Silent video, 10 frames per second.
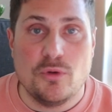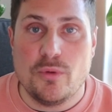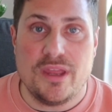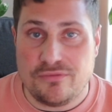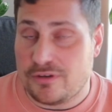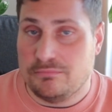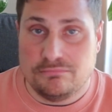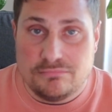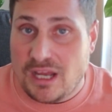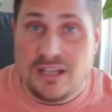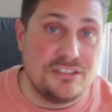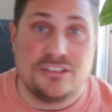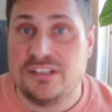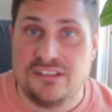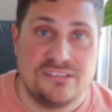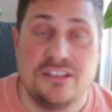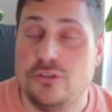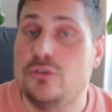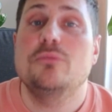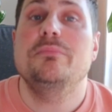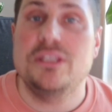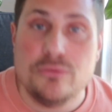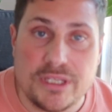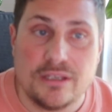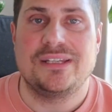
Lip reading: away from other things that you could be doing.